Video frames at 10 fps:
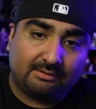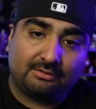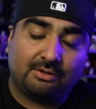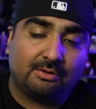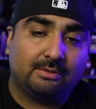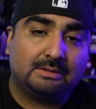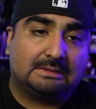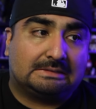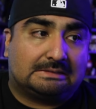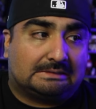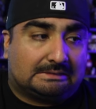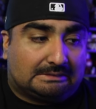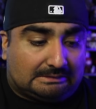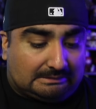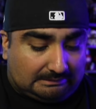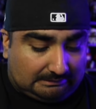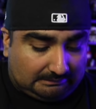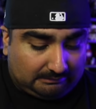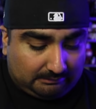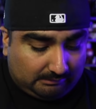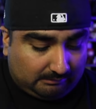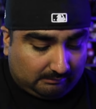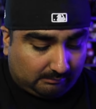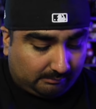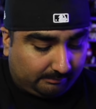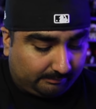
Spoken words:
So I don't know.